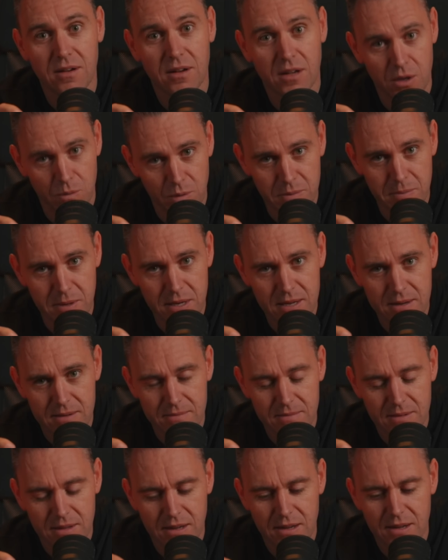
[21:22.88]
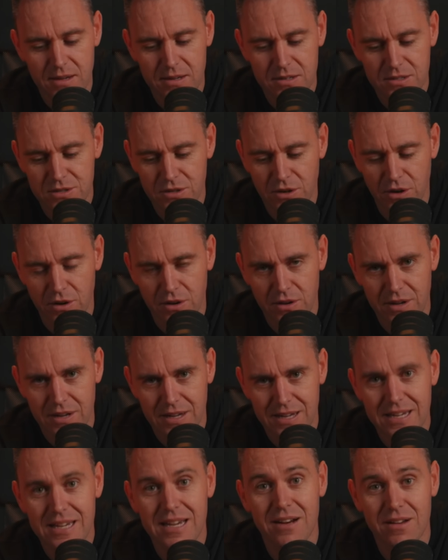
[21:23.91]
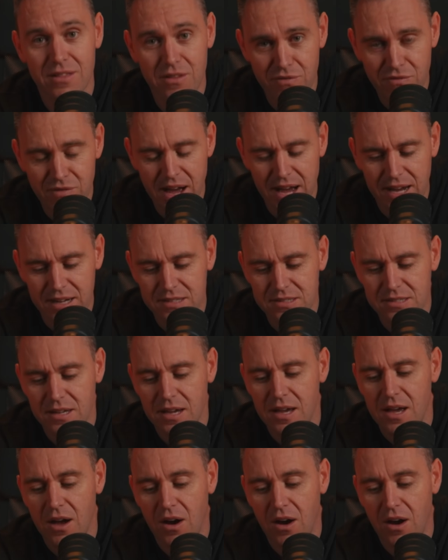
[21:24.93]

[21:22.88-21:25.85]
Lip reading: You with me? So, here are the facts.